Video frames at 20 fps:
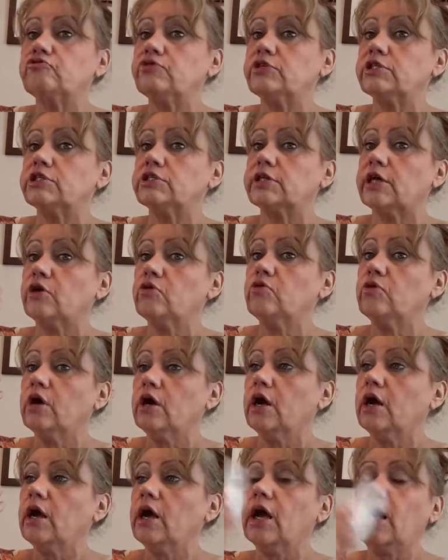restyle.
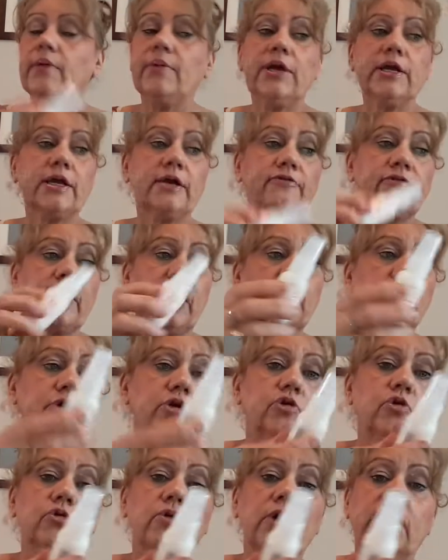I might give that a wee
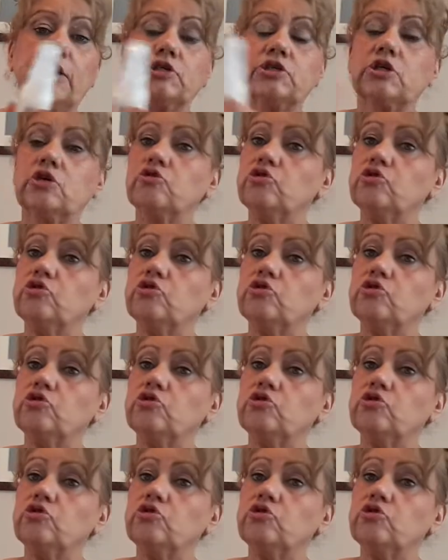go actually.